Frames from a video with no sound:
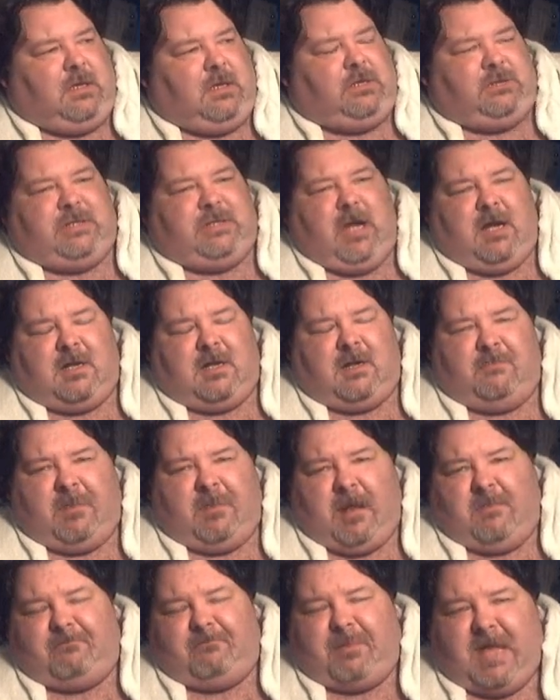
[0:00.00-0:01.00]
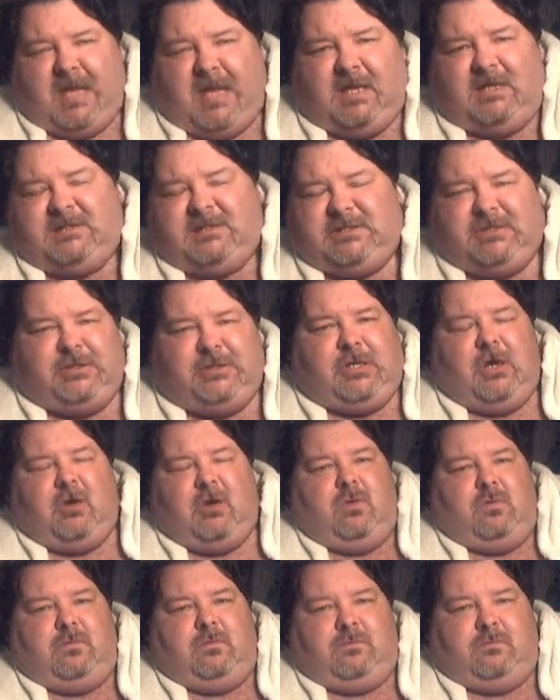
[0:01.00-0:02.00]
You talk about pay as you
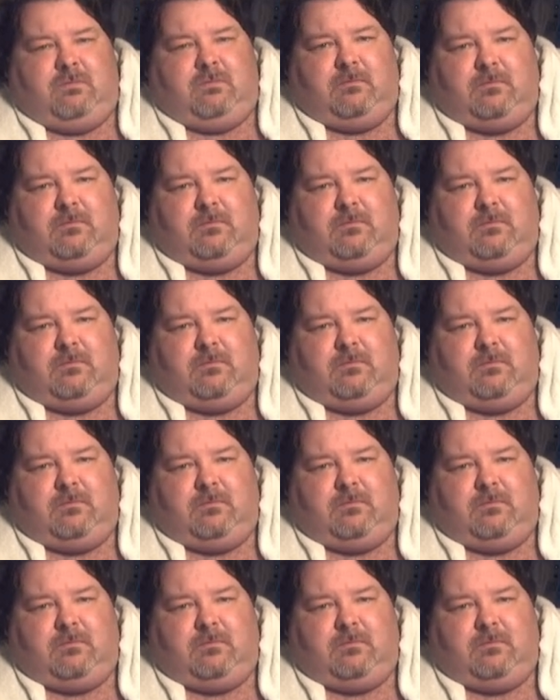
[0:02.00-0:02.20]
go.